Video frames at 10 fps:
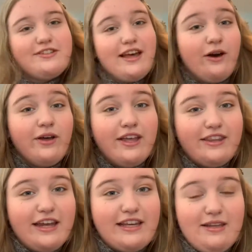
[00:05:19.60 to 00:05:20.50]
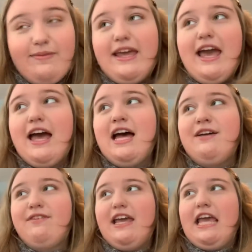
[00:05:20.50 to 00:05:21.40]
out that he may
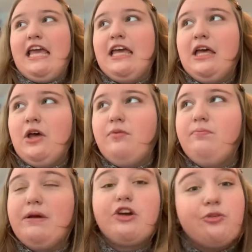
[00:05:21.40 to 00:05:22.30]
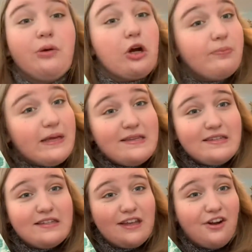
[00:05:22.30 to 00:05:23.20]
have a bigger
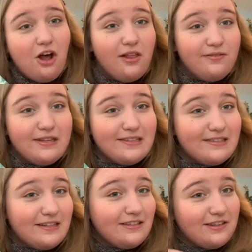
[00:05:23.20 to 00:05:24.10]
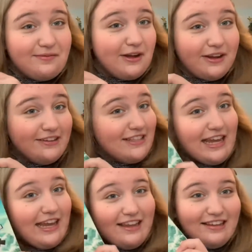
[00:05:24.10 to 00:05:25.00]
purpose in all of these things, and I'm not going to
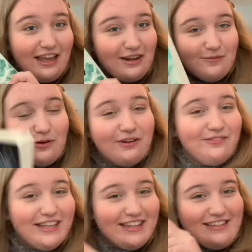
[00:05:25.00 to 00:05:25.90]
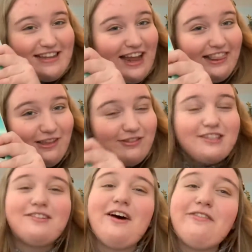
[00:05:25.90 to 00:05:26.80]
say anymore because I love
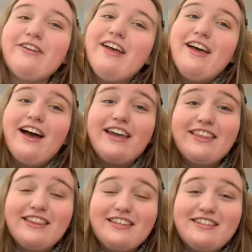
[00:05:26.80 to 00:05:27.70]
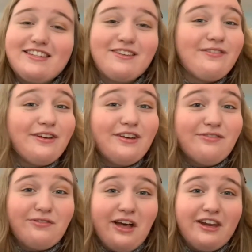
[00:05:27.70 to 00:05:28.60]
this novel. I think this is a very
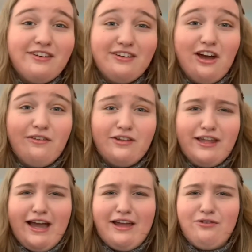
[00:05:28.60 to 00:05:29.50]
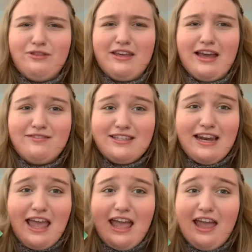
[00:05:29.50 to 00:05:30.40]
fun novel that I don't think I've
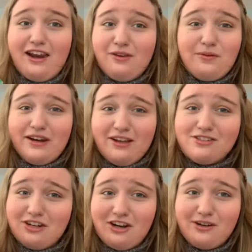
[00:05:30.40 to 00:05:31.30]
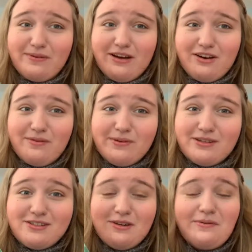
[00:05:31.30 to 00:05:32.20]
seen anyone else talk about it on
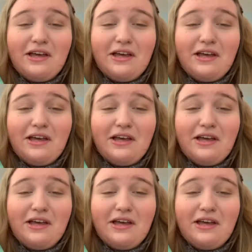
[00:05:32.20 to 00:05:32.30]
booktube,